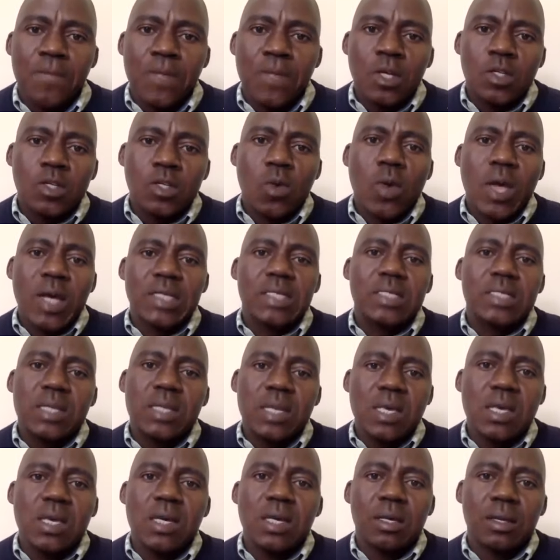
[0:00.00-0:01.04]
So we are
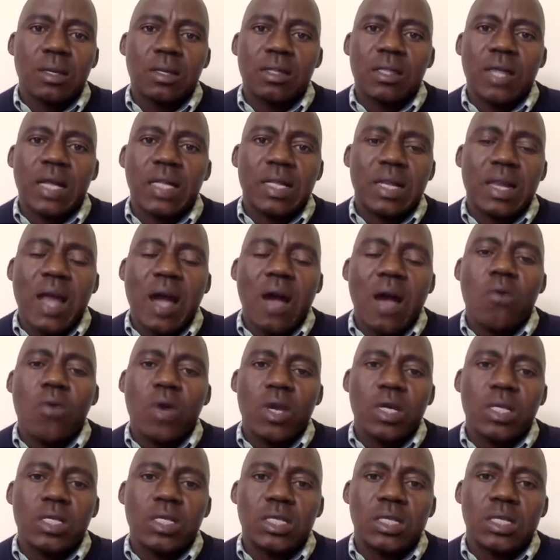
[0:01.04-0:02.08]
seeing that
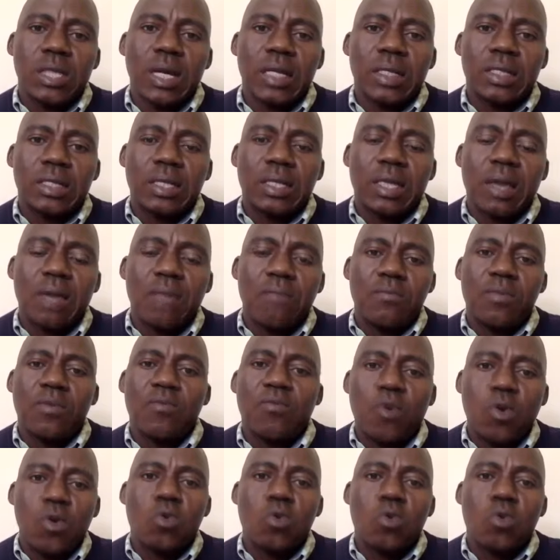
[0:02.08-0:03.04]
language that came before